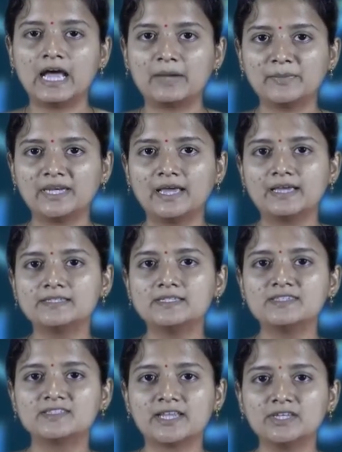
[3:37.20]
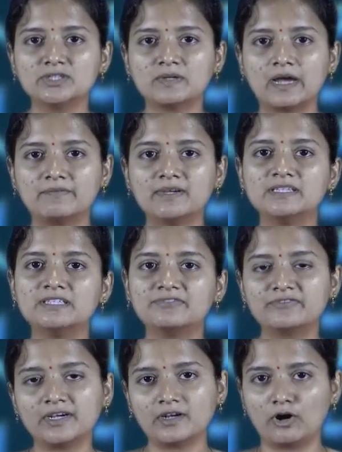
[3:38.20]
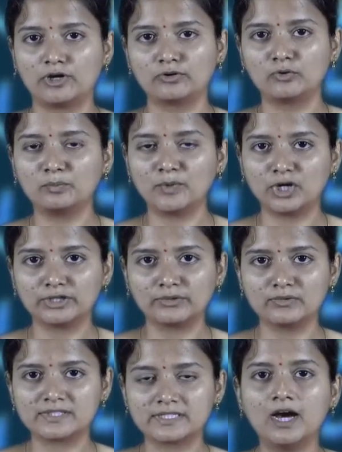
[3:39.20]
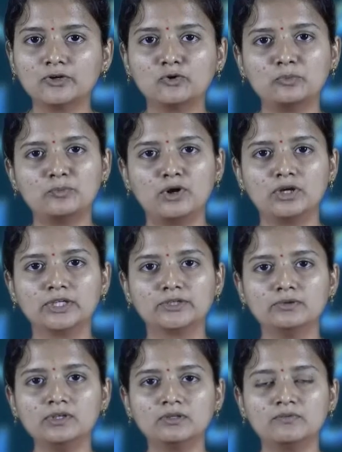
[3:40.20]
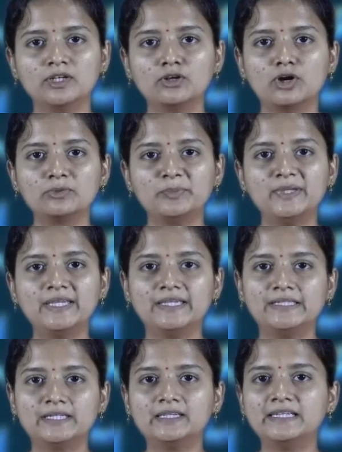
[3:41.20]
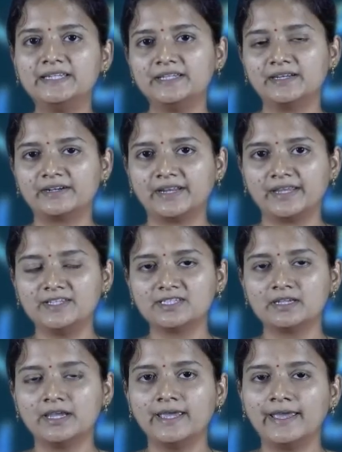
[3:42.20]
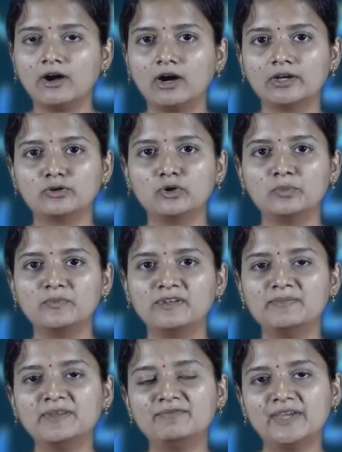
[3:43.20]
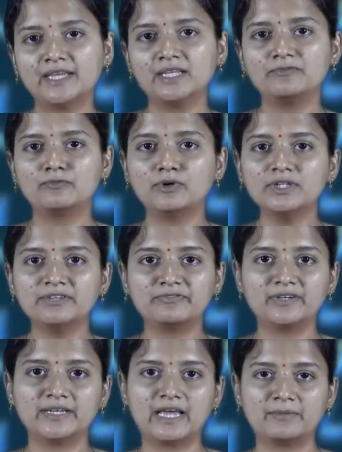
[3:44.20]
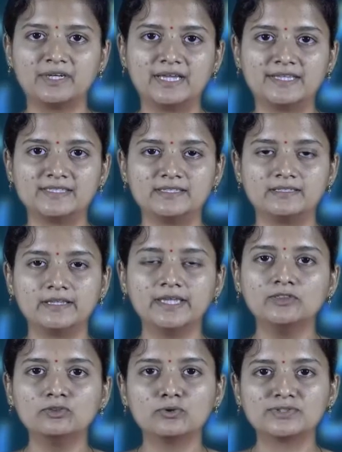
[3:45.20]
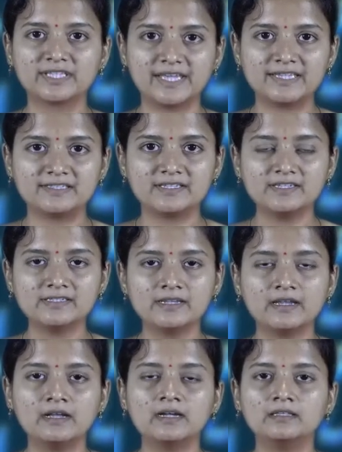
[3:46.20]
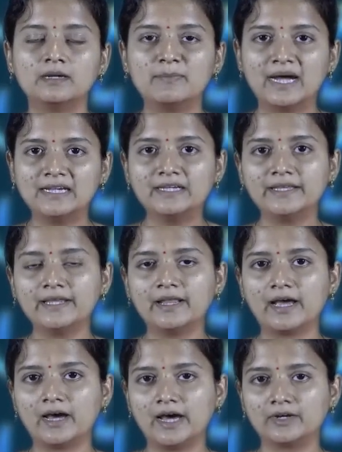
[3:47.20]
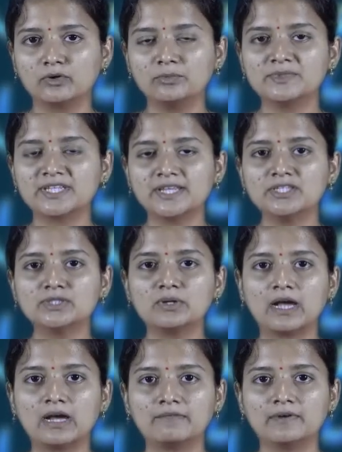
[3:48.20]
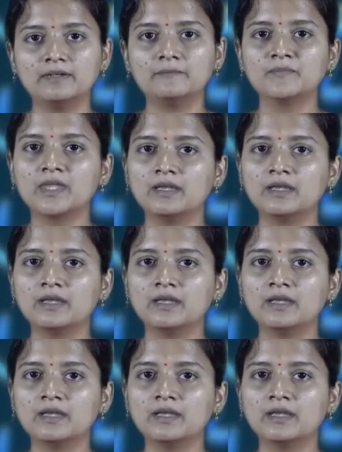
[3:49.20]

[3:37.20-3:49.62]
amino acids tend to have a different R group molecules. R group molecule will not be in a linear range. R group will be varied for different amino acids. In those cases, the bulkier R group tend to have an